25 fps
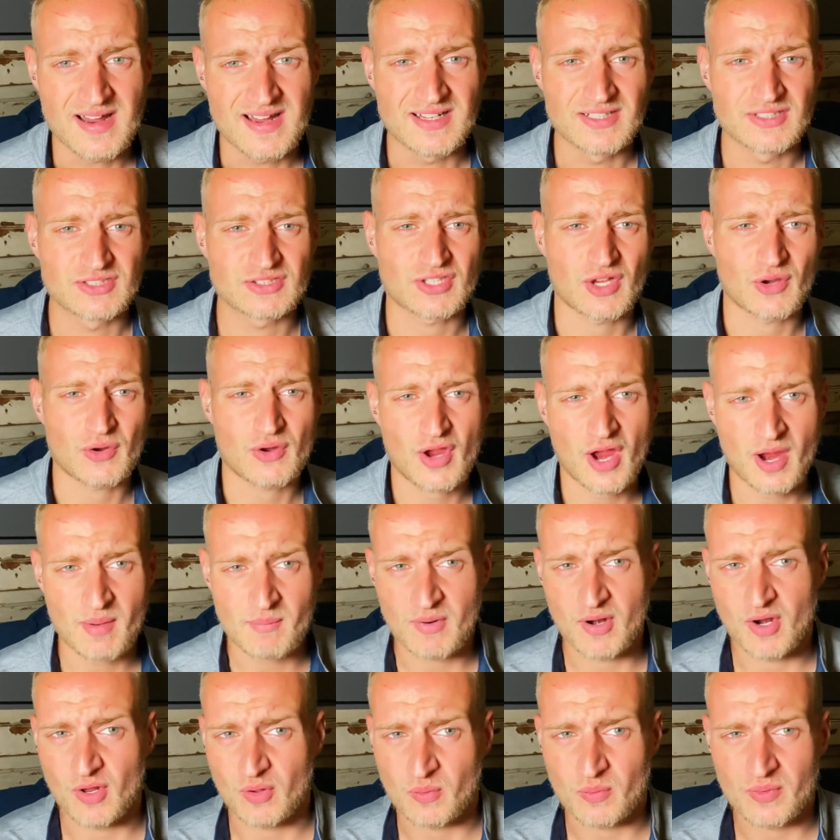So come
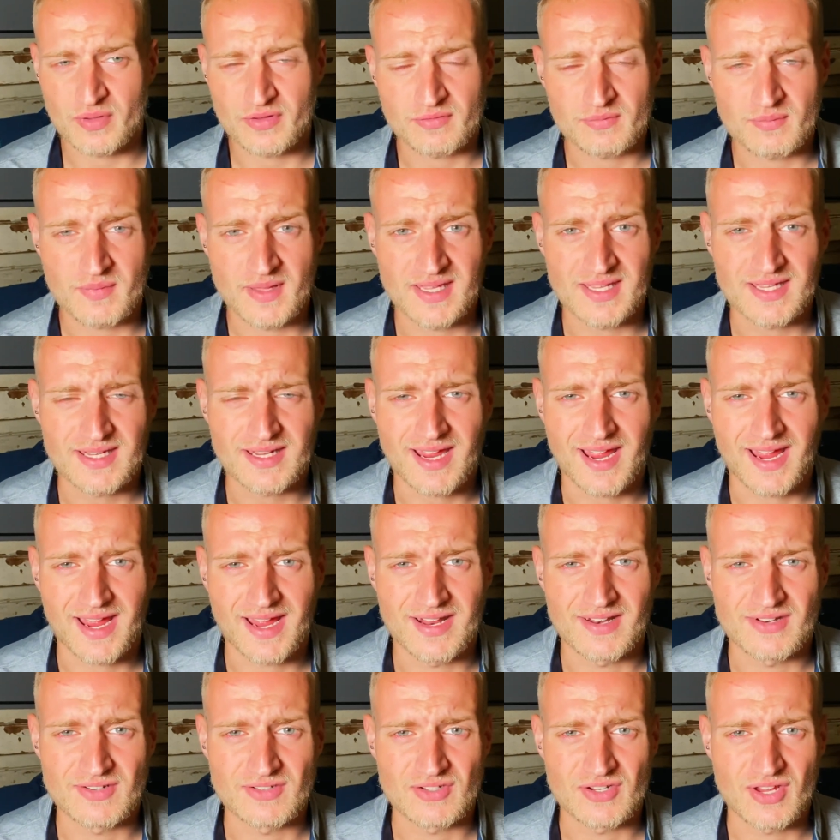along with me.
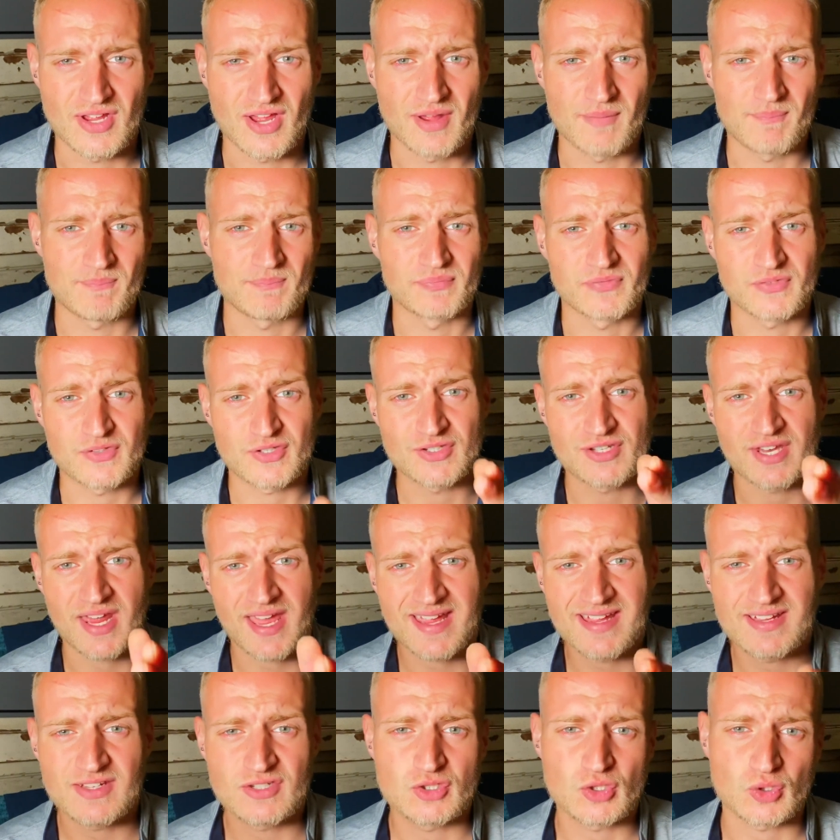And um, today
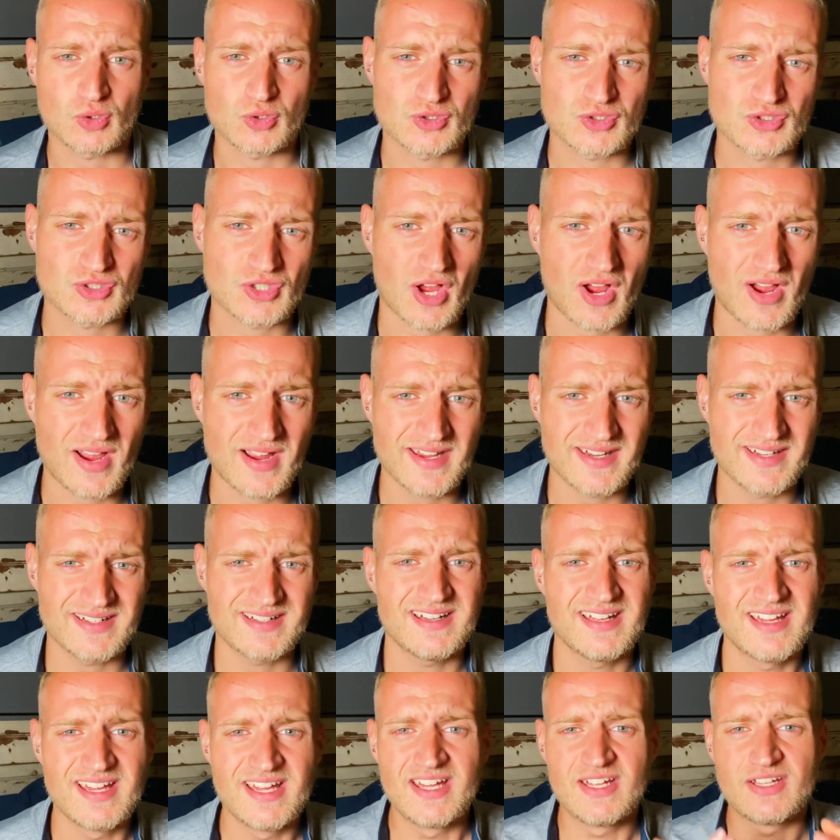is your sign
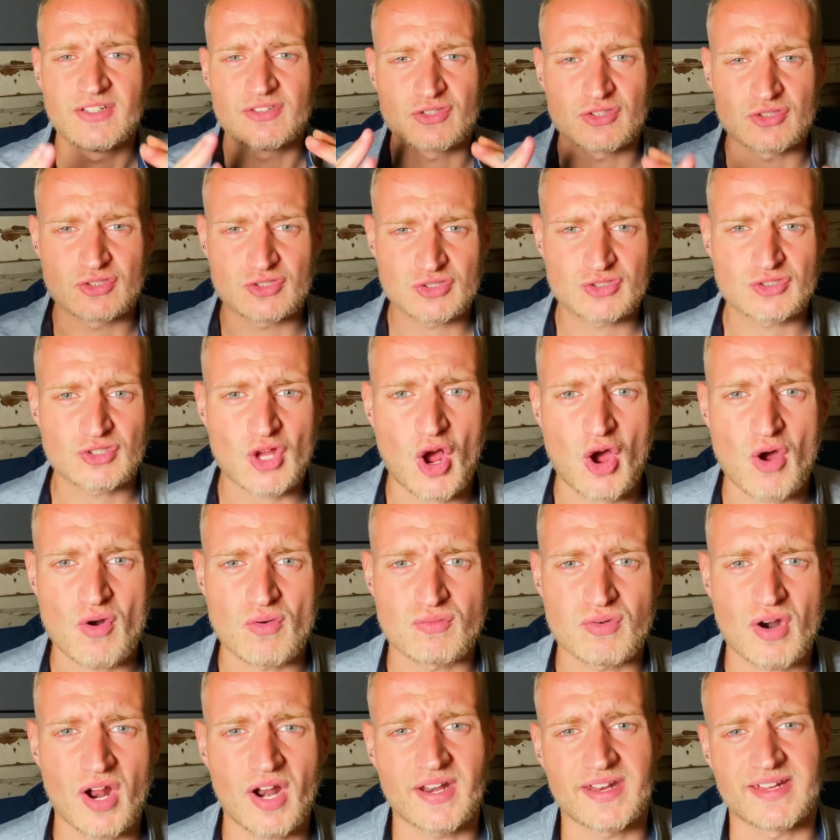to start
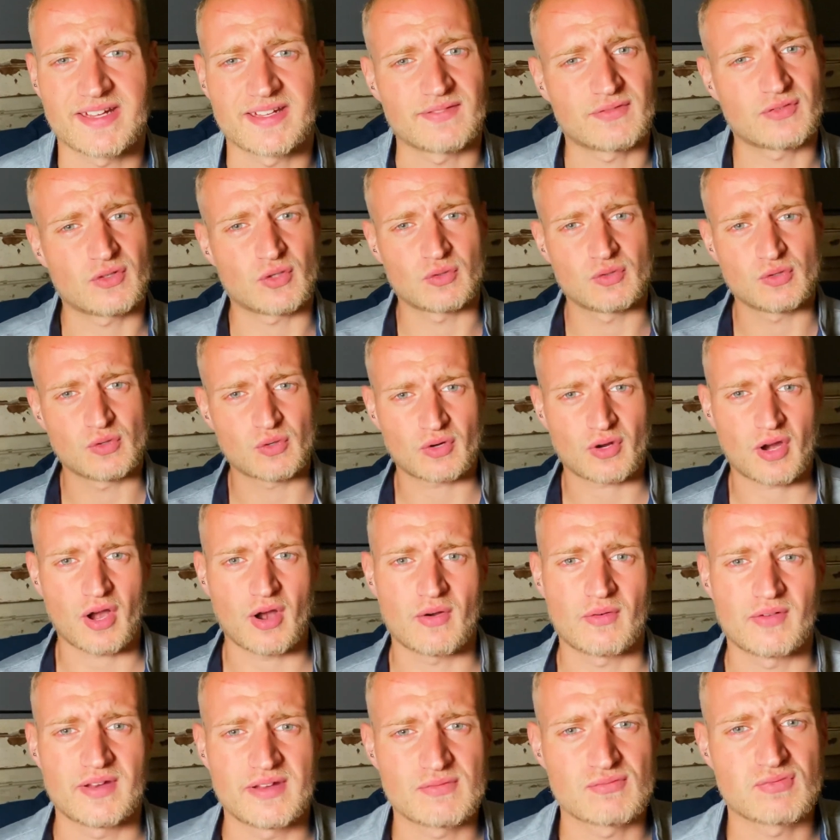running. If you're not
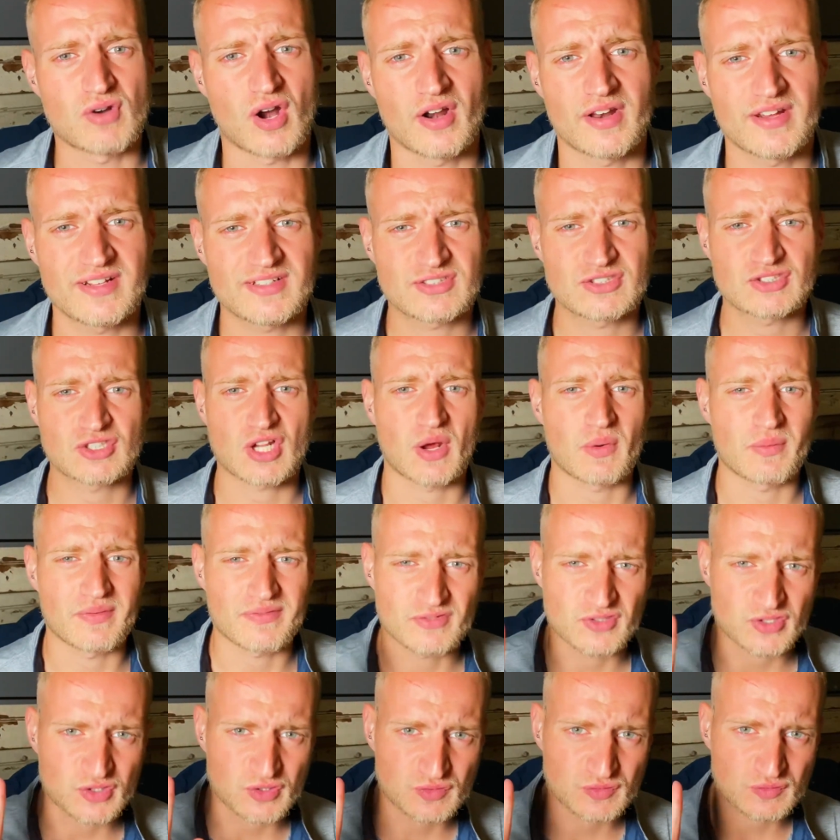currently running, start with
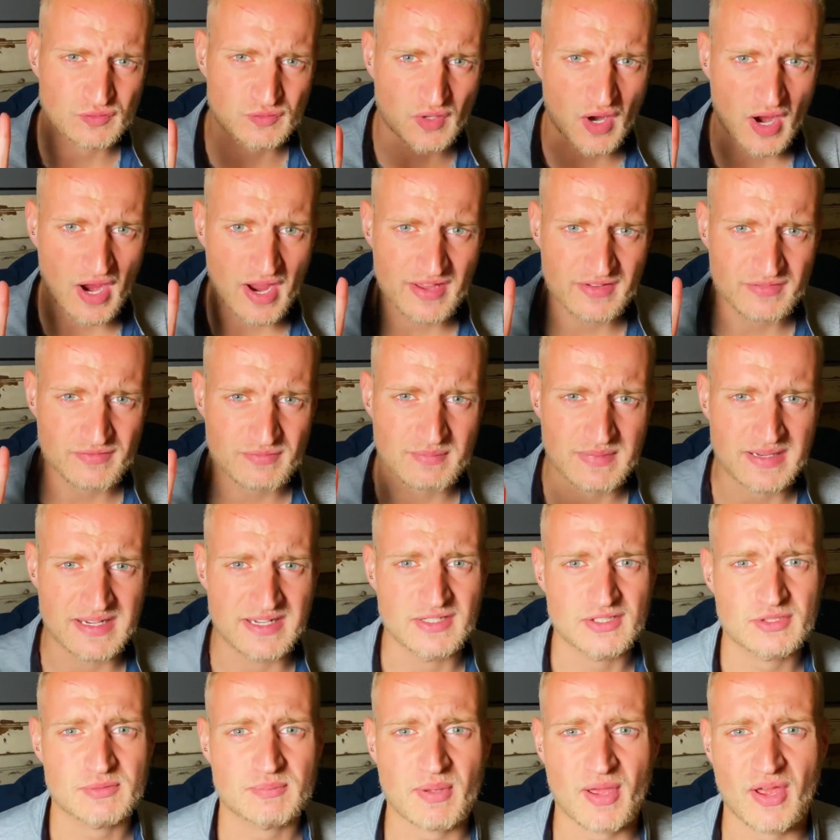just five
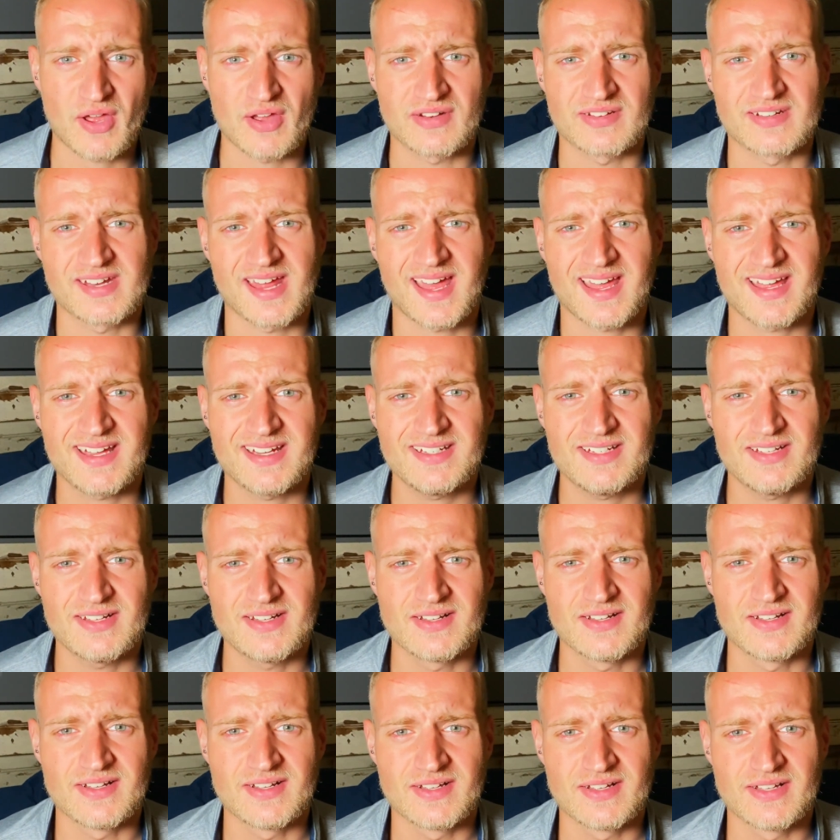minutes per day
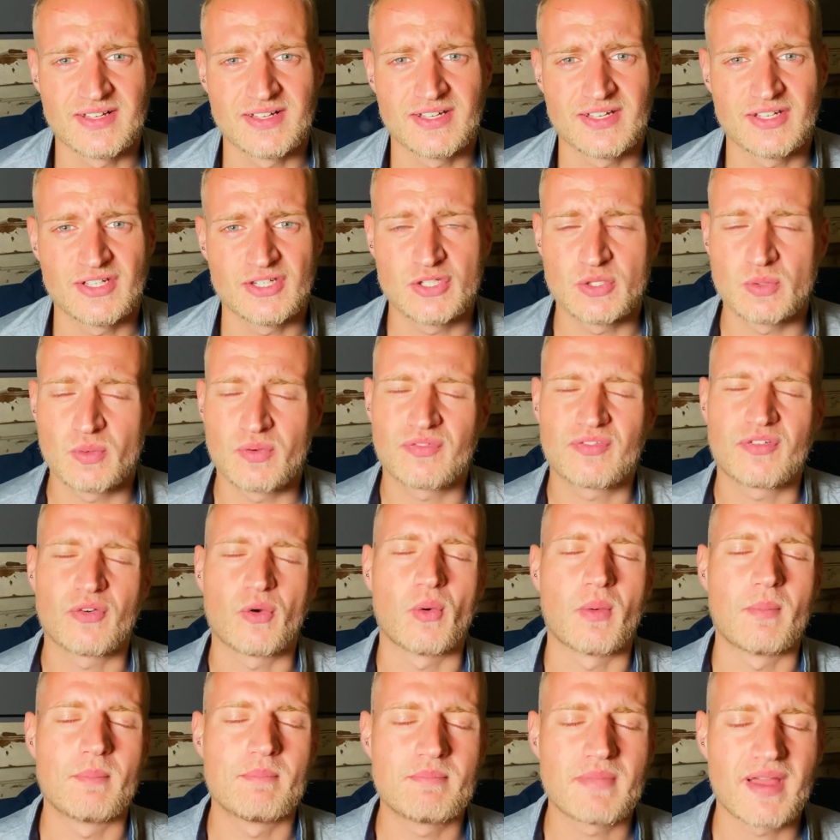you will feel
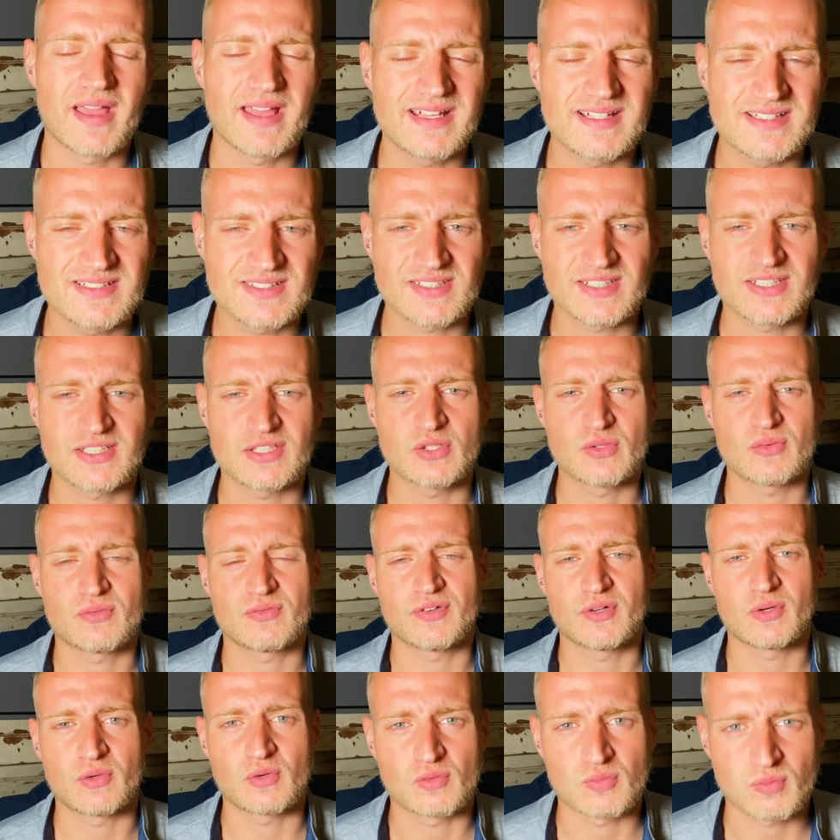amazing, you'll
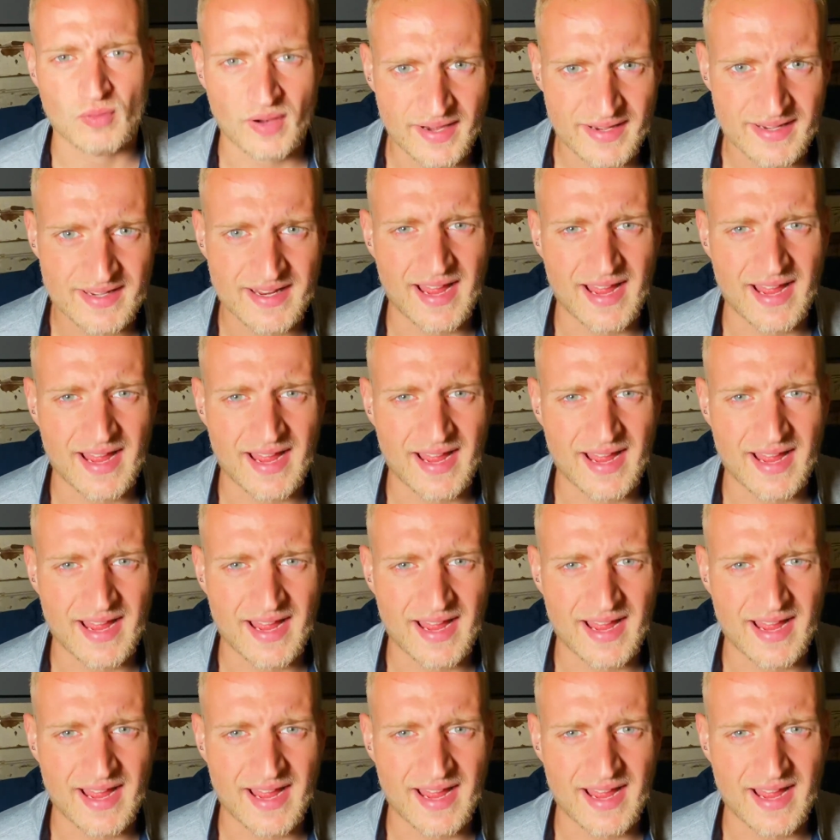feel great.